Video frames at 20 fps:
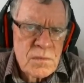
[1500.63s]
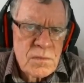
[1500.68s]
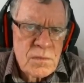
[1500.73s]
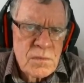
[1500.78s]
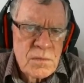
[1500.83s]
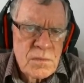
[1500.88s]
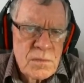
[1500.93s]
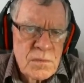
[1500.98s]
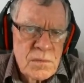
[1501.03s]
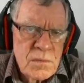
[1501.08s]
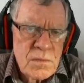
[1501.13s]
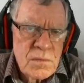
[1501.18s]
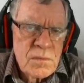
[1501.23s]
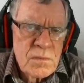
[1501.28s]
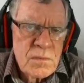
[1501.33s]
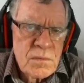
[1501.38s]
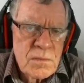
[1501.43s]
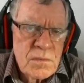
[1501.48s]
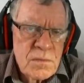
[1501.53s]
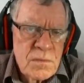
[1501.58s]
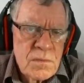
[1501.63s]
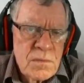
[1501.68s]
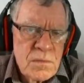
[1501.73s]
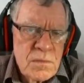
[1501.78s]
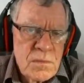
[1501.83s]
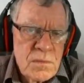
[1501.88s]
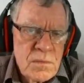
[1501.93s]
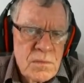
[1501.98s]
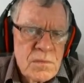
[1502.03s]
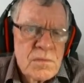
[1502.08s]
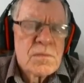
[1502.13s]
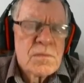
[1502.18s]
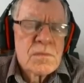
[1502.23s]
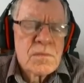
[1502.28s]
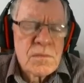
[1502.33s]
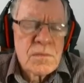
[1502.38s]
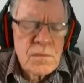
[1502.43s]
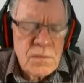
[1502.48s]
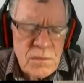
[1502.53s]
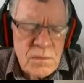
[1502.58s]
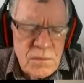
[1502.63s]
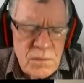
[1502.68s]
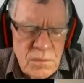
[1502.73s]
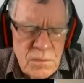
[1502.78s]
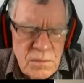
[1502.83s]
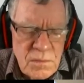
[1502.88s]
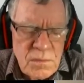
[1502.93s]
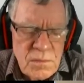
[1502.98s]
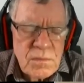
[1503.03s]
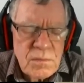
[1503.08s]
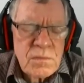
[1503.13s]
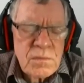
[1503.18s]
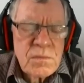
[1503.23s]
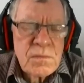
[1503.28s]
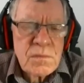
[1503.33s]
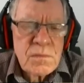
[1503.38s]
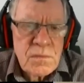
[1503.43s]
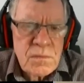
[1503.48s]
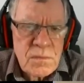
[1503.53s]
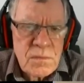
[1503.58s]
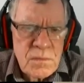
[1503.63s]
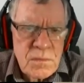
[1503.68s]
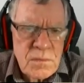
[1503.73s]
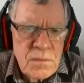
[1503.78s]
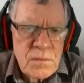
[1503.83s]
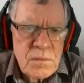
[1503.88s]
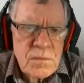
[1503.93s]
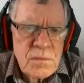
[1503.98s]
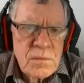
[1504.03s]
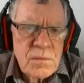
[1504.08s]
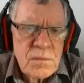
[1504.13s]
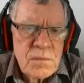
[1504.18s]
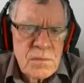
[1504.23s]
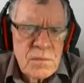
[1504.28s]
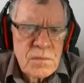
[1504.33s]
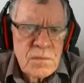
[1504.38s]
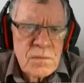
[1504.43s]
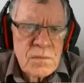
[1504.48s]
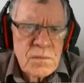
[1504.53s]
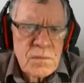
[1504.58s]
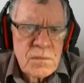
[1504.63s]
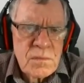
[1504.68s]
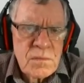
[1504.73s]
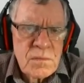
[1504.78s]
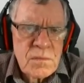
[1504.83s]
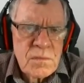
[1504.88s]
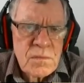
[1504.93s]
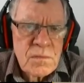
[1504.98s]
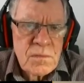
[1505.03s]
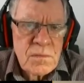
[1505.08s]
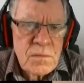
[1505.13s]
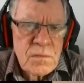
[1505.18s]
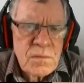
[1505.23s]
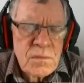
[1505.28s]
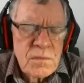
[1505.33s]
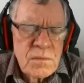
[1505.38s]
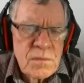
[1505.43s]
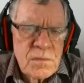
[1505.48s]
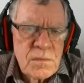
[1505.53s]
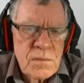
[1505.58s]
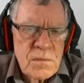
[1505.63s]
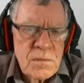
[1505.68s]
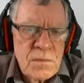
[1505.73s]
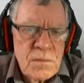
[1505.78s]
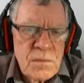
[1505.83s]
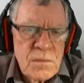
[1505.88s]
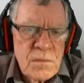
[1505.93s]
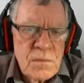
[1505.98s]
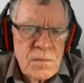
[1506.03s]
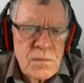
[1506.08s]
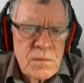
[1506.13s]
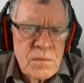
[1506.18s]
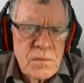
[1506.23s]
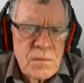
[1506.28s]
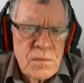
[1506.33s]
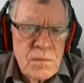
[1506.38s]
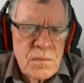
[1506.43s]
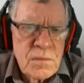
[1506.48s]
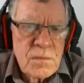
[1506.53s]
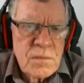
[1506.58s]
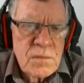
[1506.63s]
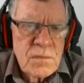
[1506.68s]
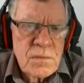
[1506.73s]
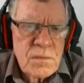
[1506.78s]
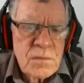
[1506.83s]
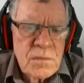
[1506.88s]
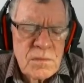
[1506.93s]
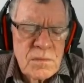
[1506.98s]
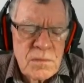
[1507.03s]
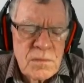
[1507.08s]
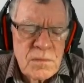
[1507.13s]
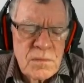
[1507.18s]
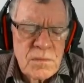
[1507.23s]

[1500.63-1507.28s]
No words are spoken by the person on screen.